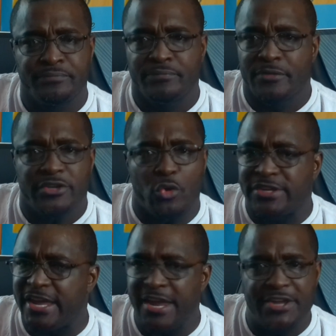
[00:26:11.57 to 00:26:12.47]
Your
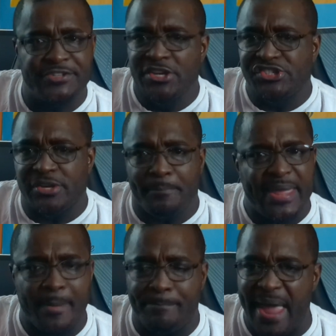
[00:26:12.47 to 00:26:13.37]
kids shouldn't be
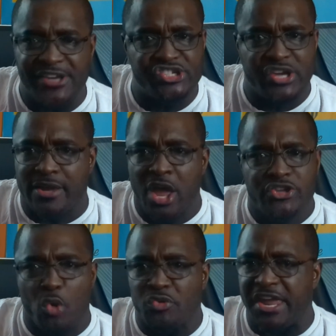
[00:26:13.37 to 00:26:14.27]
a paycheck.
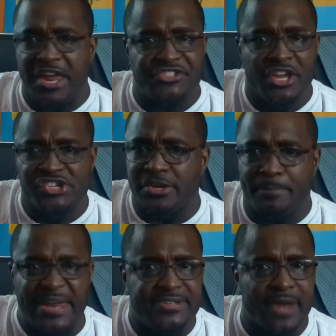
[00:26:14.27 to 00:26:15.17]
Your kids shouldn't be
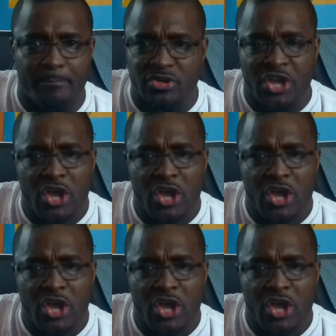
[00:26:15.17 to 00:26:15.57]
numbers.